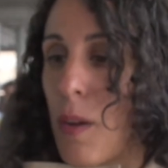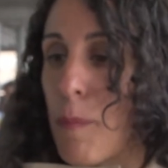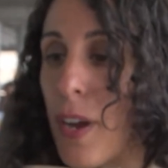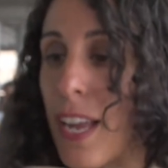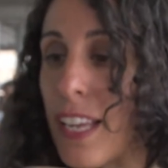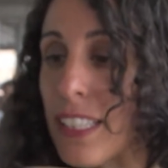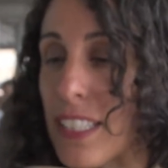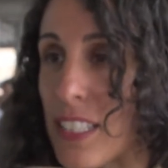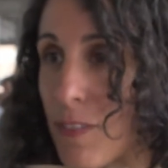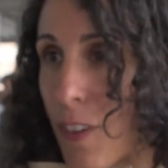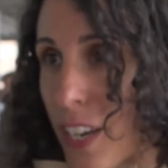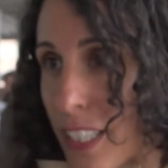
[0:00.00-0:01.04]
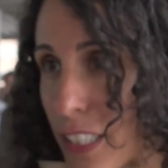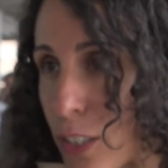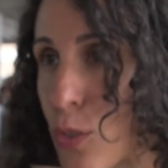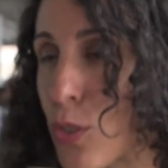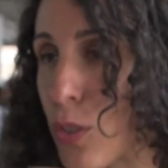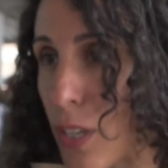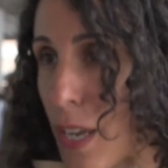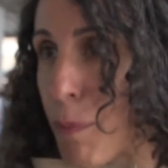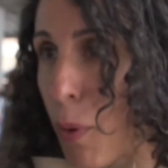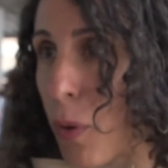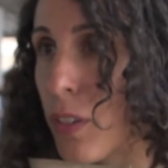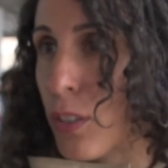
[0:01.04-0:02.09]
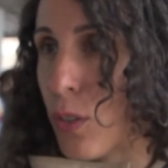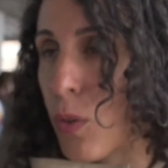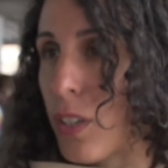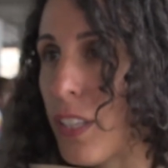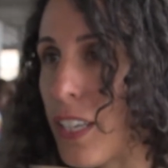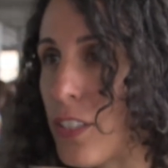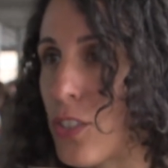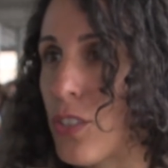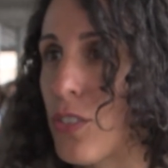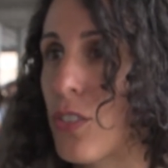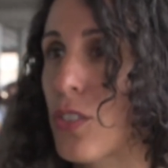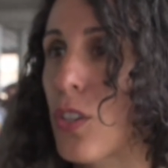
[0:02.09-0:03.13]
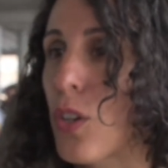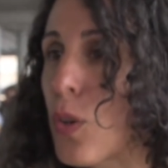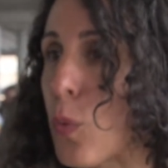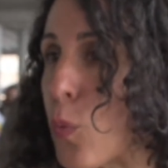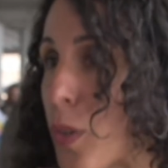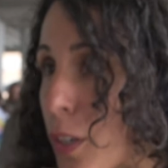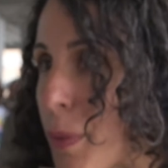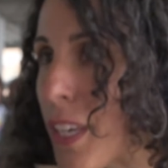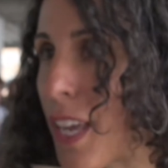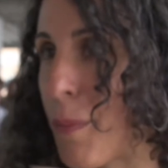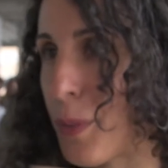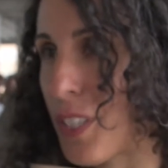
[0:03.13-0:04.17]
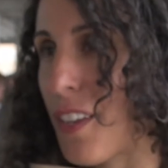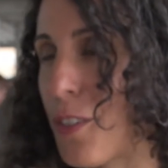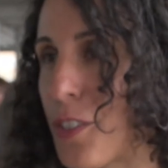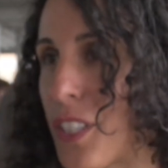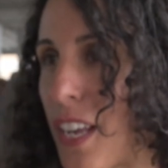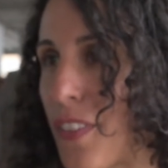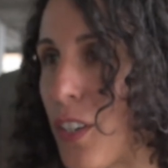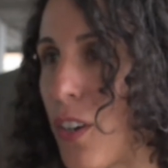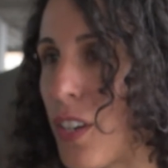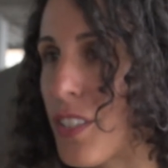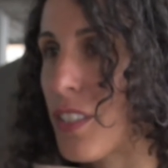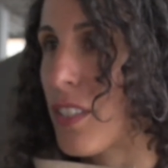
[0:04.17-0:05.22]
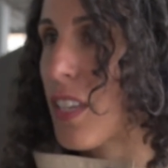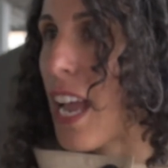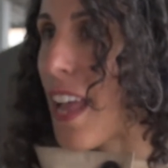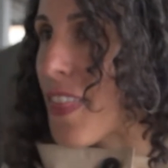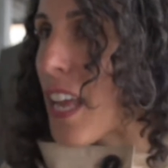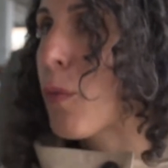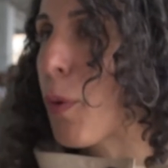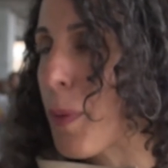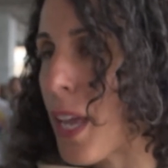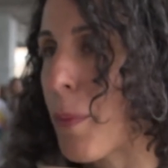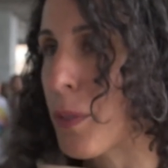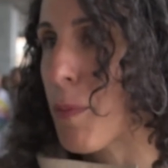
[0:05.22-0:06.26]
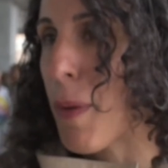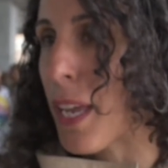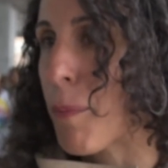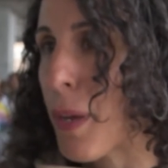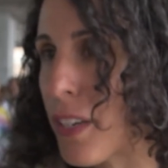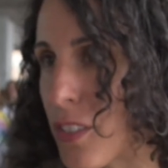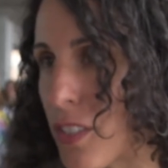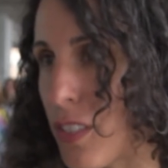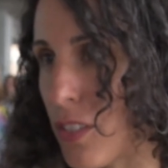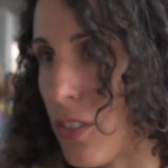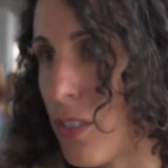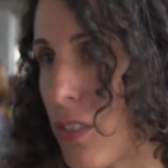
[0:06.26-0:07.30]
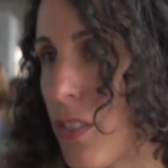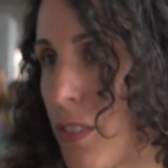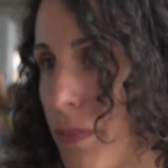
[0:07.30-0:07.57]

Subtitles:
by at least finding those important correlations, we'll be able to understand the causes, and then we'll be able to make better decisions.